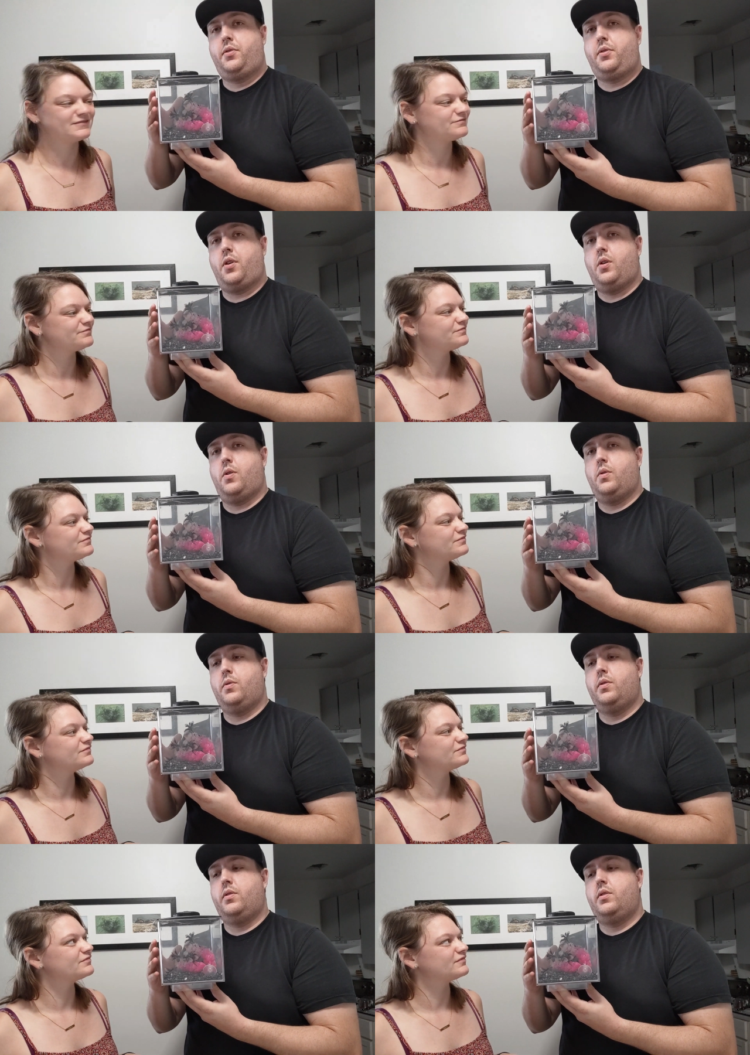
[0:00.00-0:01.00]
Speaker 1: So,
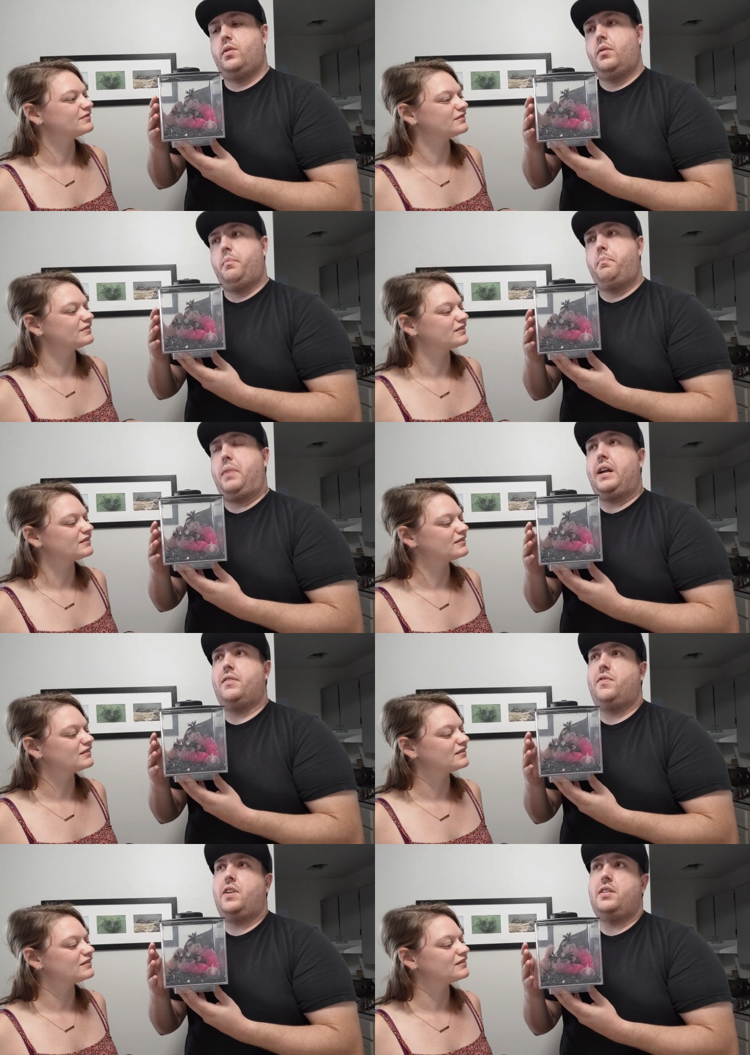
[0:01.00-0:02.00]

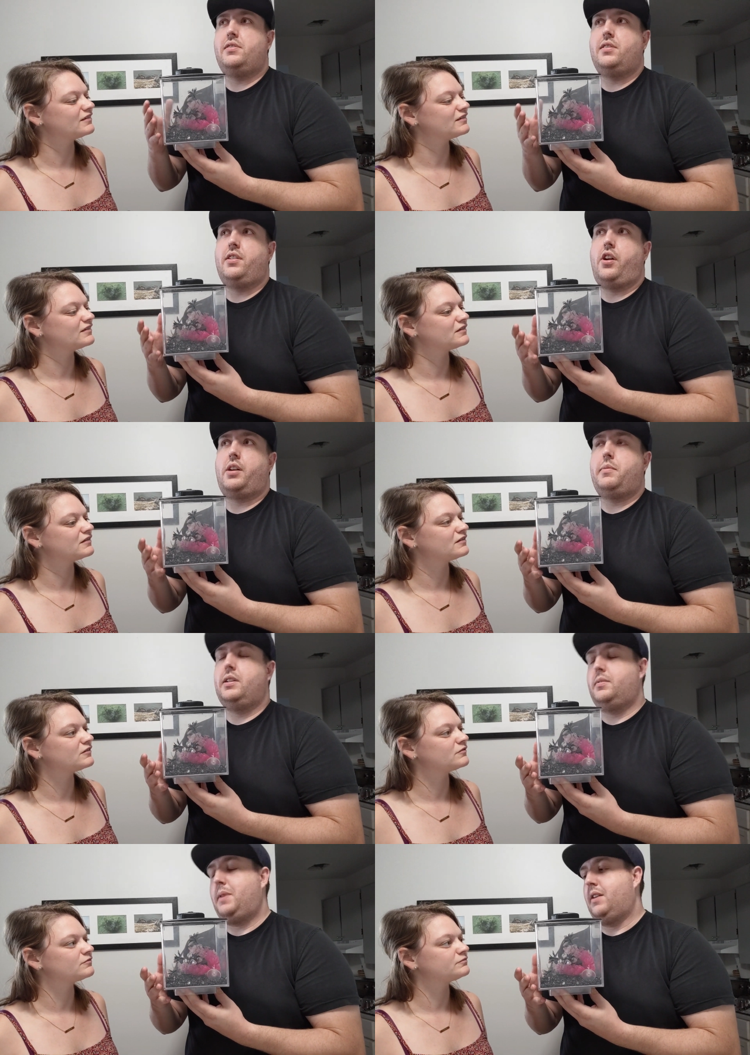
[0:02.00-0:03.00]
betta fish, the argument
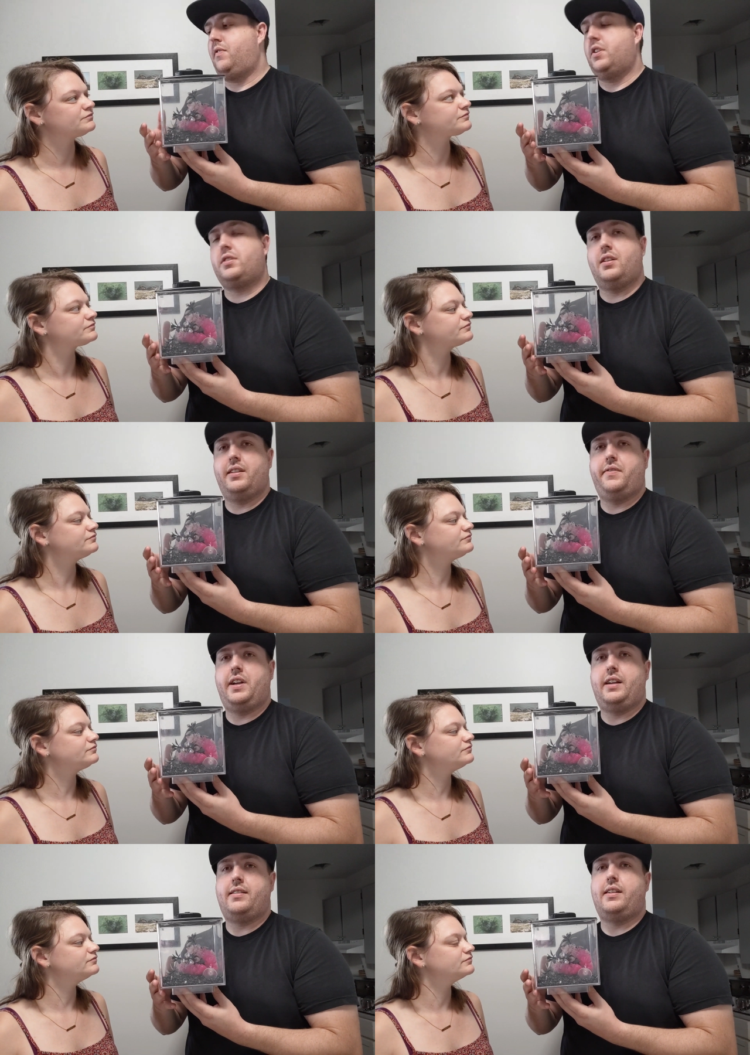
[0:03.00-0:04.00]
is betta fish can live in
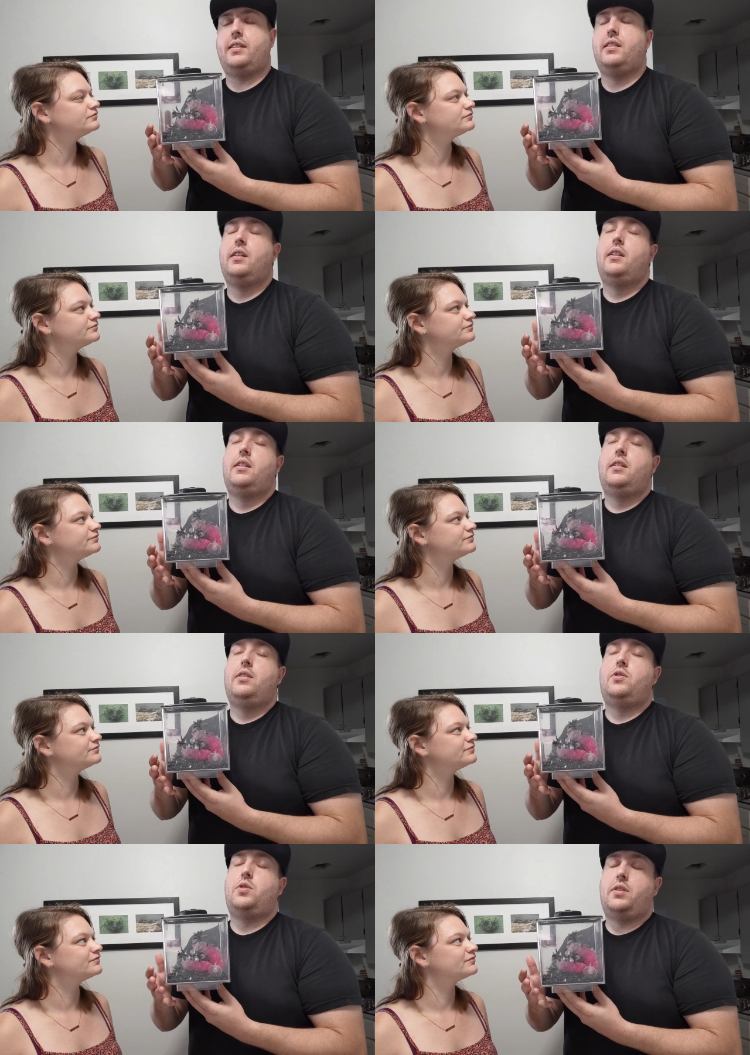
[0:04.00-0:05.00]
anything.
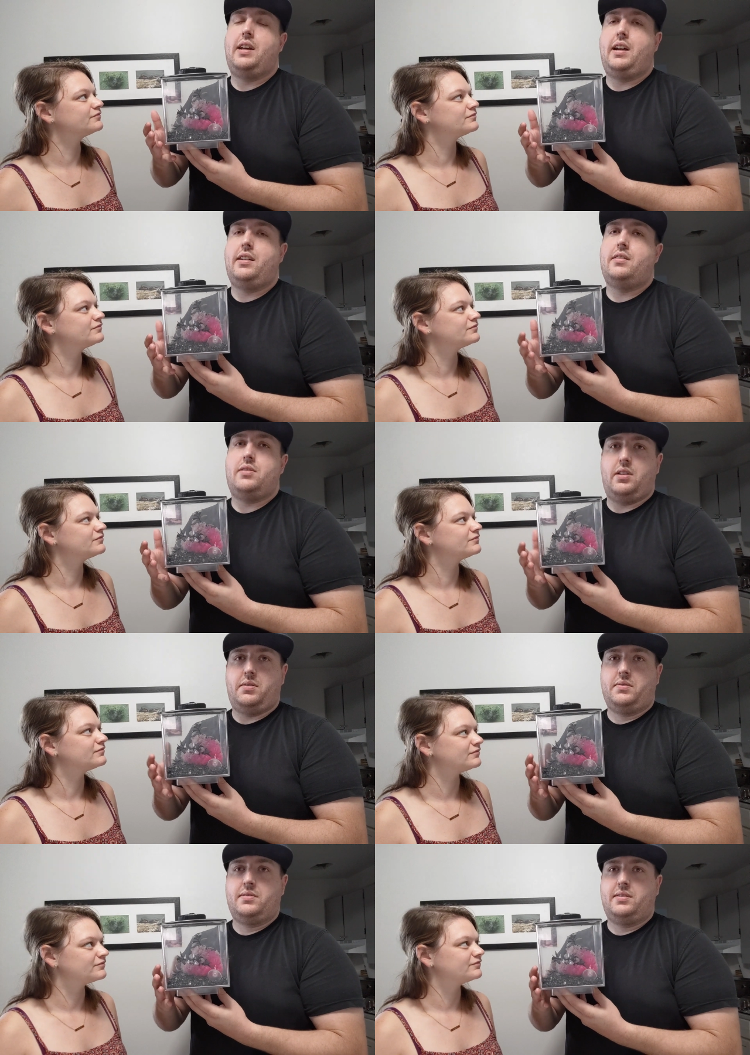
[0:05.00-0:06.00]
Should they? No.
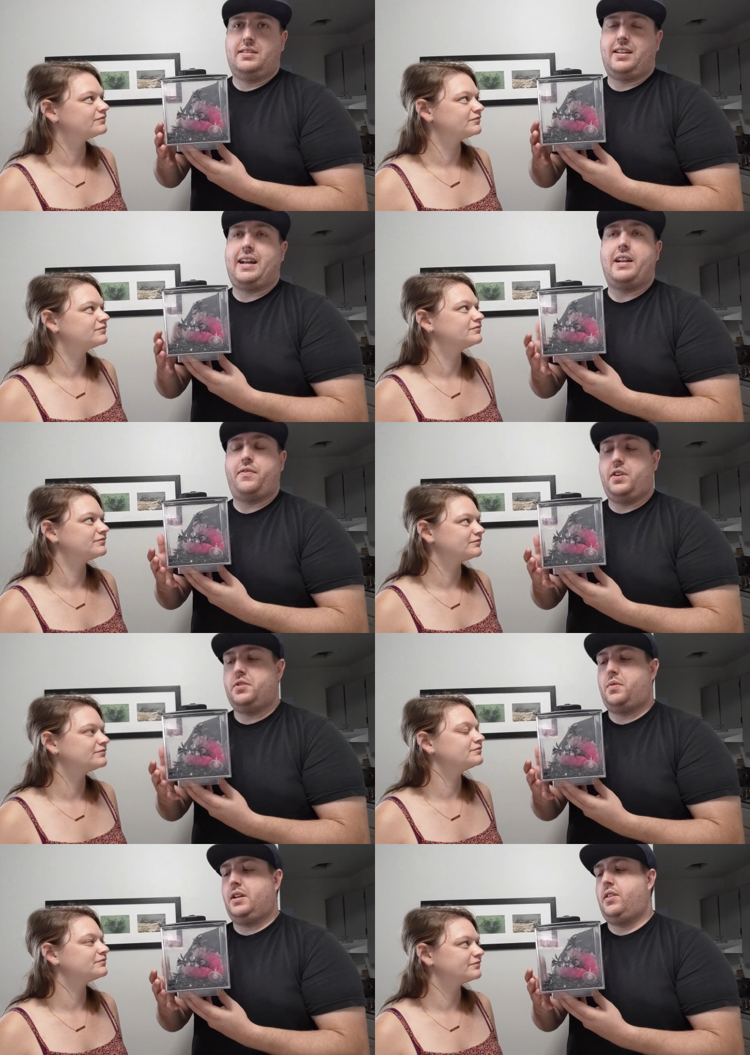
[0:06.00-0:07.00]
It's like any
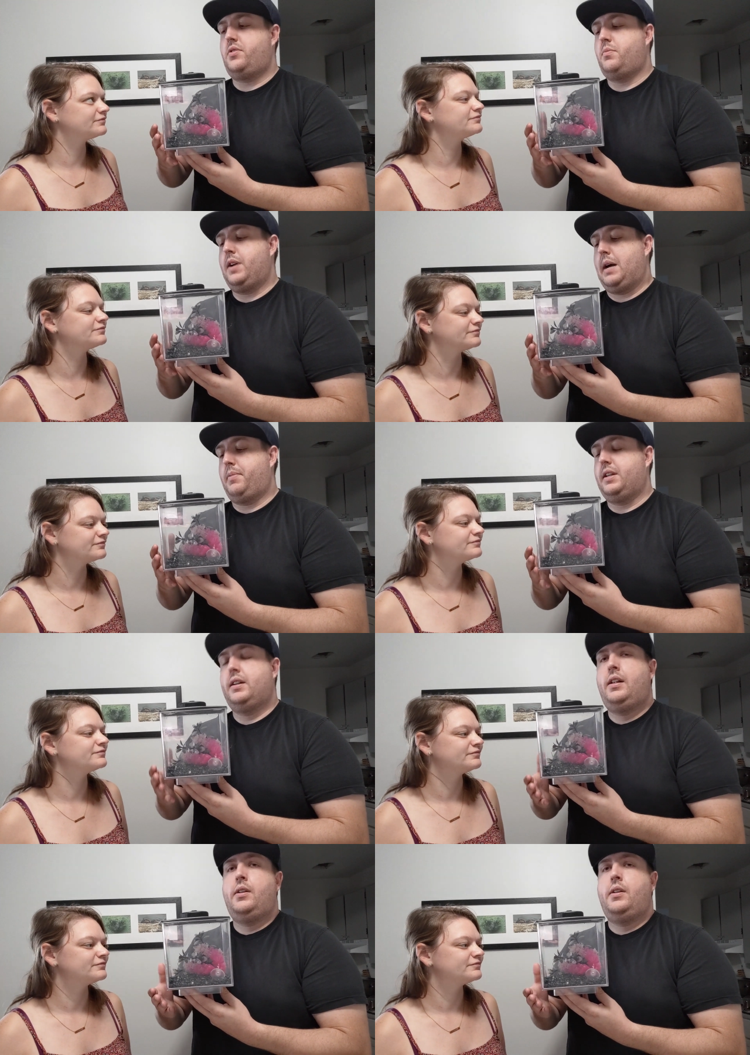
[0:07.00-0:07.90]
fish, right? They should be happy.